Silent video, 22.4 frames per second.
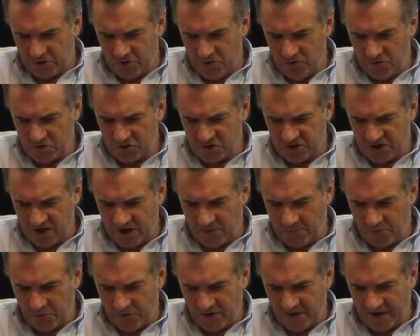two
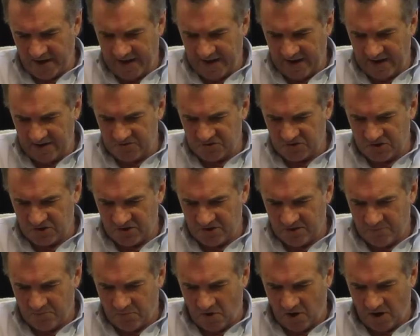separate halves of
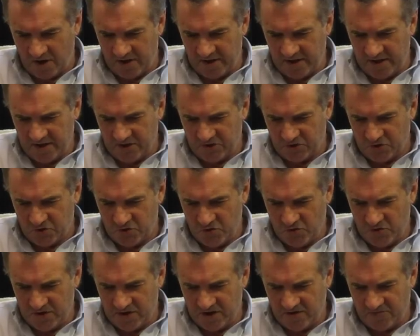the body in
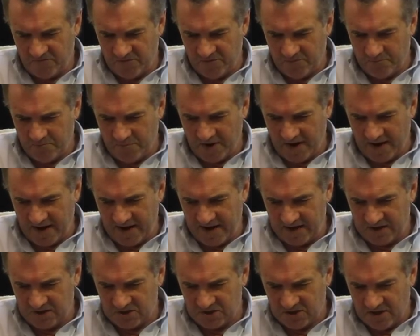two different
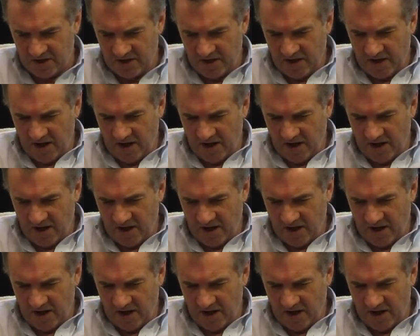bags.